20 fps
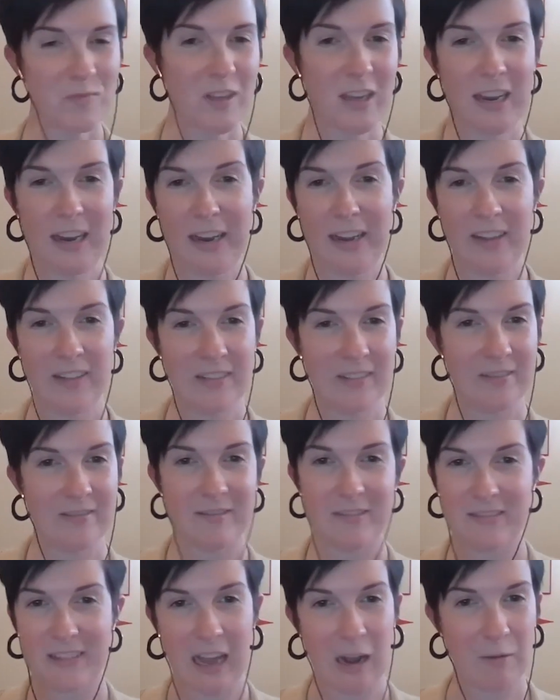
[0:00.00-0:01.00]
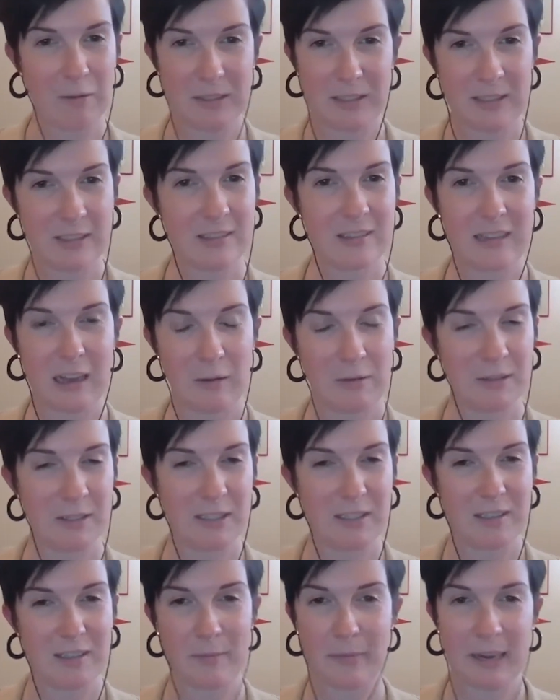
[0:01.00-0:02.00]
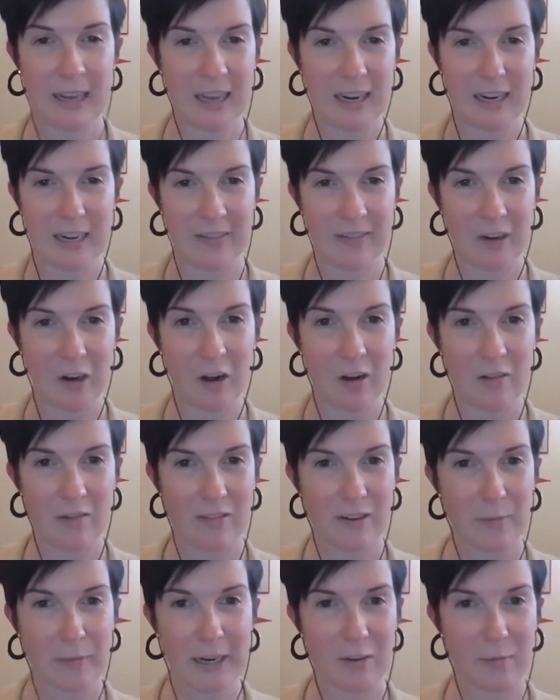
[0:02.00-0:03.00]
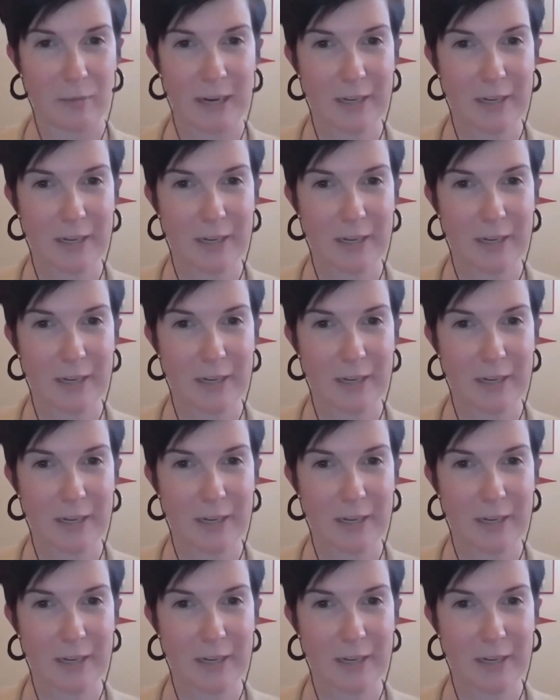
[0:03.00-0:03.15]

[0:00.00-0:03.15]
and that was the beginning of it all for me.